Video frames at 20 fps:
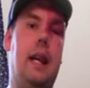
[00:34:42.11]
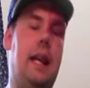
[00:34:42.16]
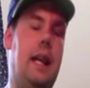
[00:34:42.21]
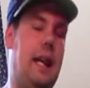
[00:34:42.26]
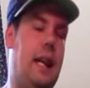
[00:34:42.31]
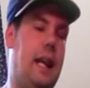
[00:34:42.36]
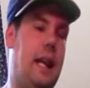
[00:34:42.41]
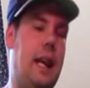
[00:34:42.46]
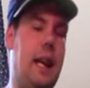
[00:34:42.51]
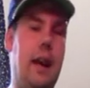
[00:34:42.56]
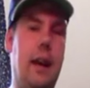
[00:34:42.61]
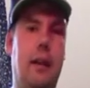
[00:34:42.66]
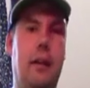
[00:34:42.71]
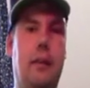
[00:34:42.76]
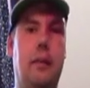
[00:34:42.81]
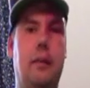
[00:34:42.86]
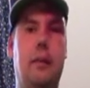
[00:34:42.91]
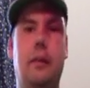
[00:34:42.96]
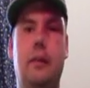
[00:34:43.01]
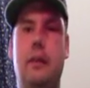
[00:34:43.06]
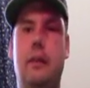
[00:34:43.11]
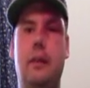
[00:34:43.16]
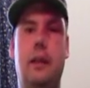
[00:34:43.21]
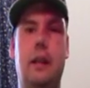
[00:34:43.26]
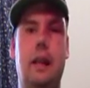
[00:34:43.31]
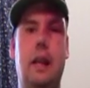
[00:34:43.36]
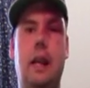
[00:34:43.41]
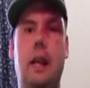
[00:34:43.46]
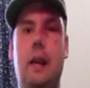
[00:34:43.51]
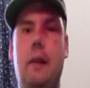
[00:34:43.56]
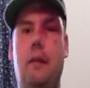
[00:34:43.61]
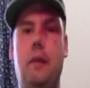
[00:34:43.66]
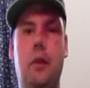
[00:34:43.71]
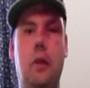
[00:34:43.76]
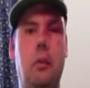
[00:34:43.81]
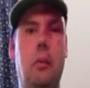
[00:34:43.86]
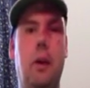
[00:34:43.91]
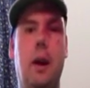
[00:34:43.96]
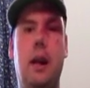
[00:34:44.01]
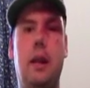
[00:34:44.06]
if you
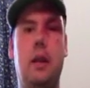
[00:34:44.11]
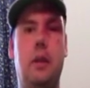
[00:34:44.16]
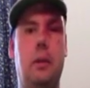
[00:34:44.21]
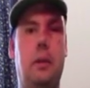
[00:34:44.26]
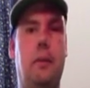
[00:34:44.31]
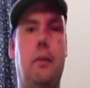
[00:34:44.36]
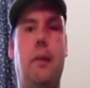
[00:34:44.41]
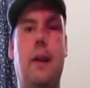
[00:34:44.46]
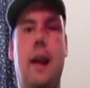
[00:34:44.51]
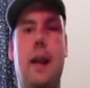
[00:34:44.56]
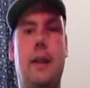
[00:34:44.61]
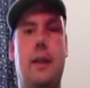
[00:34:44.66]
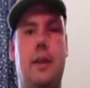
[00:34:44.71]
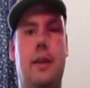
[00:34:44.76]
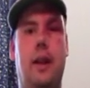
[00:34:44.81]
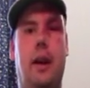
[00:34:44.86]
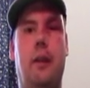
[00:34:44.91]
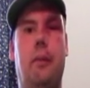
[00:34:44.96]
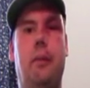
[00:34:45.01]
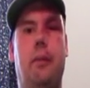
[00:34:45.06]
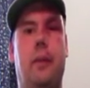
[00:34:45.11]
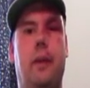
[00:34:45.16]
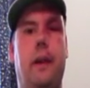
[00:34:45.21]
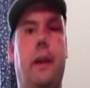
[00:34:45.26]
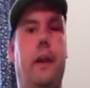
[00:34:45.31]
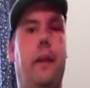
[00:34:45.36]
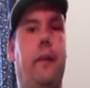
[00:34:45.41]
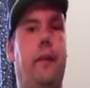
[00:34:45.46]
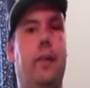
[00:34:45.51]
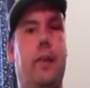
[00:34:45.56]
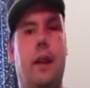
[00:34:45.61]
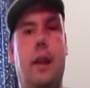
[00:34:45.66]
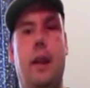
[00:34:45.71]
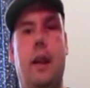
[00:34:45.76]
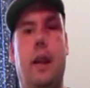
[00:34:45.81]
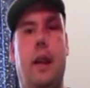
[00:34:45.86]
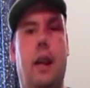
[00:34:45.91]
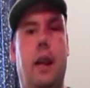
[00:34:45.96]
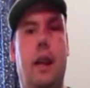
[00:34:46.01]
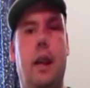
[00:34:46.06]
want to do advanced stuff,
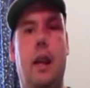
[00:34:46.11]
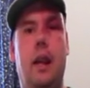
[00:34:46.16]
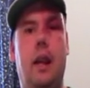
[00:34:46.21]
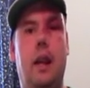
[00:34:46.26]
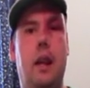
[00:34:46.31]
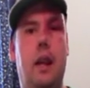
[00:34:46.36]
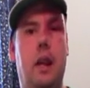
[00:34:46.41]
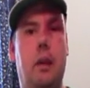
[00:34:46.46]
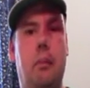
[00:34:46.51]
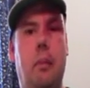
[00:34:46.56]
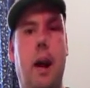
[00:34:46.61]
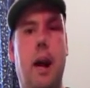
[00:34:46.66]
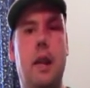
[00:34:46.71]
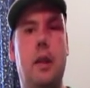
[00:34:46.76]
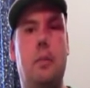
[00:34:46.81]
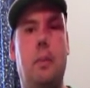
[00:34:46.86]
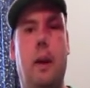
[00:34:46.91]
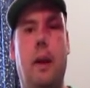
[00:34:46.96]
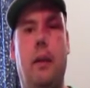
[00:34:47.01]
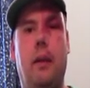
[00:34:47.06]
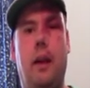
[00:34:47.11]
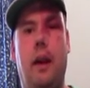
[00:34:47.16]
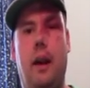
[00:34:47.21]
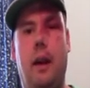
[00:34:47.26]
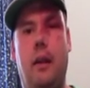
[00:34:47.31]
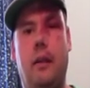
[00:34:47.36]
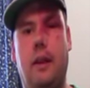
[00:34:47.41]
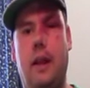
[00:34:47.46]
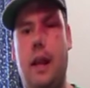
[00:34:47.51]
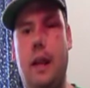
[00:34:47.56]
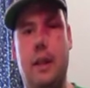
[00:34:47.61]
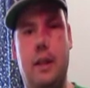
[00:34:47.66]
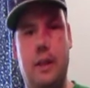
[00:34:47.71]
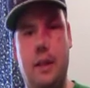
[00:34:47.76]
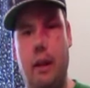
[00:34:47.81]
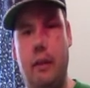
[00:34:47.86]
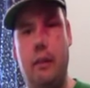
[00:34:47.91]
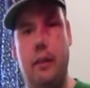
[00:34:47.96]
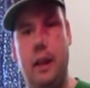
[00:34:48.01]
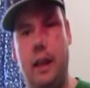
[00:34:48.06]
you might as well get
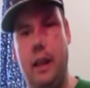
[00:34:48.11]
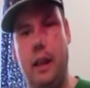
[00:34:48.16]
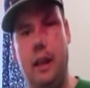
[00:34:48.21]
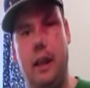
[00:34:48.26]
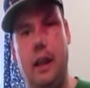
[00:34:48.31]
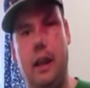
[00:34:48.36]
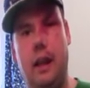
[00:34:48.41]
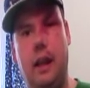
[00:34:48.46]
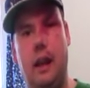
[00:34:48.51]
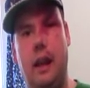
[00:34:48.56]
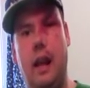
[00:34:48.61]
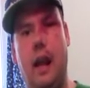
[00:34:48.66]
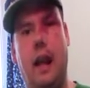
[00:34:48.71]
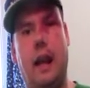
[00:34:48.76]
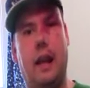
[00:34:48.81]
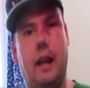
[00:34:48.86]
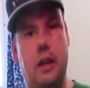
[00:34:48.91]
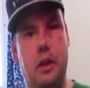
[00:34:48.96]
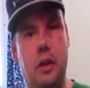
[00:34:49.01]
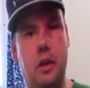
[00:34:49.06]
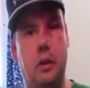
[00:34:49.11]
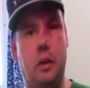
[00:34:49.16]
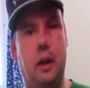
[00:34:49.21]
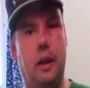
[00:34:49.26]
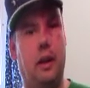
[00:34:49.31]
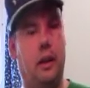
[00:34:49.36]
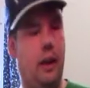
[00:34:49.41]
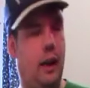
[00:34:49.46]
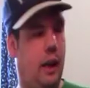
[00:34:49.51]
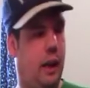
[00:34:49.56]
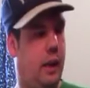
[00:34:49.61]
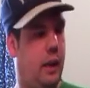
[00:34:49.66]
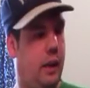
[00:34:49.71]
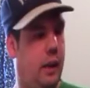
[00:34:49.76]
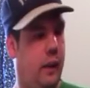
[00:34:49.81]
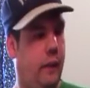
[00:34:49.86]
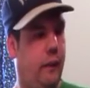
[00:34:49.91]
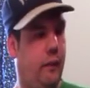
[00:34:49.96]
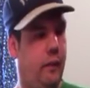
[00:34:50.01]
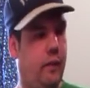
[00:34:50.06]
something that can do it, like
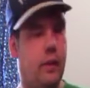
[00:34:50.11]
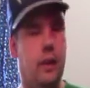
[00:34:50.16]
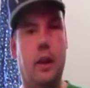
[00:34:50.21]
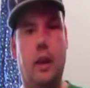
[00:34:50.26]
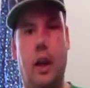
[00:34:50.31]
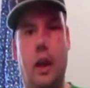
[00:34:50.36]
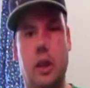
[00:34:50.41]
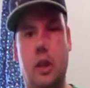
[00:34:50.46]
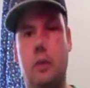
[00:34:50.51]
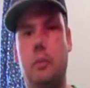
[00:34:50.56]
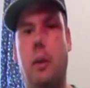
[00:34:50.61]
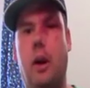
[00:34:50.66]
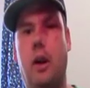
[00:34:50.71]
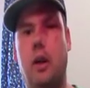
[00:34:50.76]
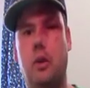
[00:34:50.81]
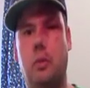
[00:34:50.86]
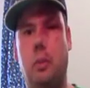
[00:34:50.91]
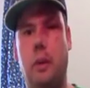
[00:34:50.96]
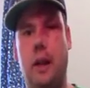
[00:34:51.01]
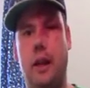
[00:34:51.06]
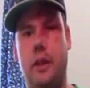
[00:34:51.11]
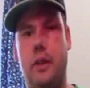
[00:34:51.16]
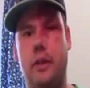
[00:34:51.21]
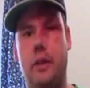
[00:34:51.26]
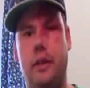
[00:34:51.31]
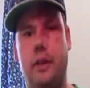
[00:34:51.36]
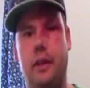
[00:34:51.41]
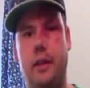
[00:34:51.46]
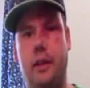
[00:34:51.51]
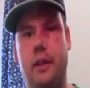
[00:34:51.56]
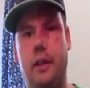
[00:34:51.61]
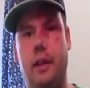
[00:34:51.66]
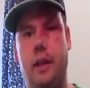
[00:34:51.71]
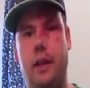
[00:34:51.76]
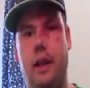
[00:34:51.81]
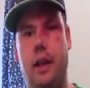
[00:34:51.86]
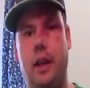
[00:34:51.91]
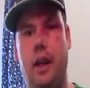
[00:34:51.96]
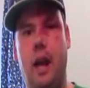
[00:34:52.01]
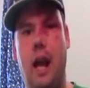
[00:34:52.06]
a smart switch.
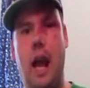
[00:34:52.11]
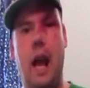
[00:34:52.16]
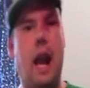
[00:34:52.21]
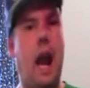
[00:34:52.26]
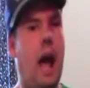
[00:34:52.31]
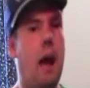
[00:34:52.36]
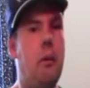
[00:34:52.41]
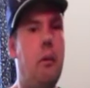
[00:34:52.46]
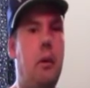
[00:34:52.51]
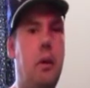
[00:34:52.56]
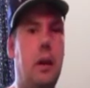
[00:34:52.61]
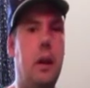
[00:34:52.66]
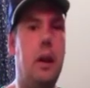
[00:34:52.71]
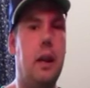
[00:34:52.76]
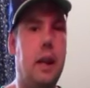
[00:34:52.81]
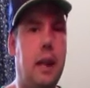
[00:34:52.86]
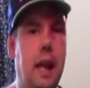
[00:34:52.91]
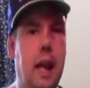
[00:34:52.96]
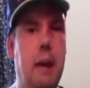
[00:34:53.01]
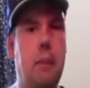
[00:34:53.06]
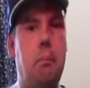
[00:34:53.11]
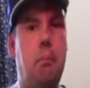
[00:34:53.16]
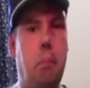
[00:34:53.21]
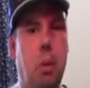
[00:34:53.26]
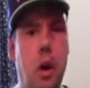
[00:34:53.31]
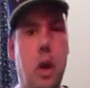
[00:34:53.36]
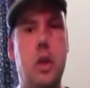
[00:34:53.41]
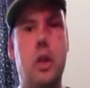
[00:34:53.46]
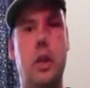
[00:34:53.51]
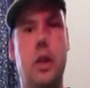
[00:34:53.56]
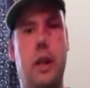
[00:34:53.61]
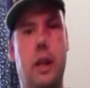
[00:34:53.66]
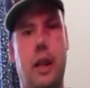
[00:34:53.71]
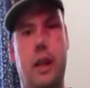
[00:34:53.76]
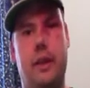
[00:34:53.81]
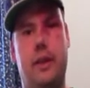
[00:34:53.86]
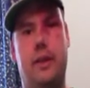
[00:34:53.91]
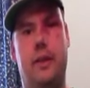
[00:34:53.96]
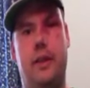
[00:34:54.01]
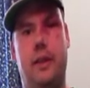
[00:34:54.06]
And I'm going to keep pushing
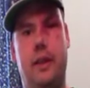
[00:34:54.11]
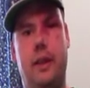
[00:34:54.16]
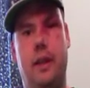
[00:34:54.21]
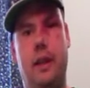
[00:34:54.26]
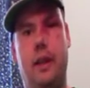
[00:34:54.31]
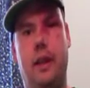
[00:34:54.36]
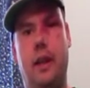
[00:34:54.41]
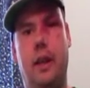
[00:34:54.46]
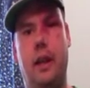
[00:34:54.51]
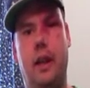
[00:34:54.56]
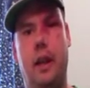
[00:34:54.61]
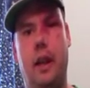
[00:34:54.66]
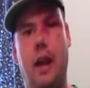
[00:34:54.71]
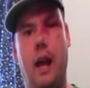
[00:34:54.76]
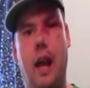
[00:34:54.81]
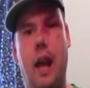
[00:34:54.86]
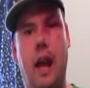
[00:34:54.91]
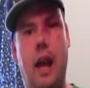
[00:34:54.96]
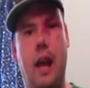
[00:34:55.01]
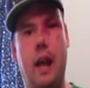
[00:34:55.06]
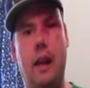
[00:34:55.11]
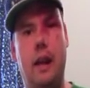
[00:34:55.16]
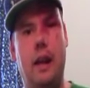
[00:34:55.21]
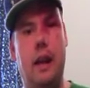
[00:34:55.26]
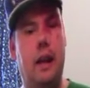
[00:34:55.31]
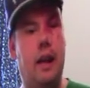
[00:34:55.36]
this. And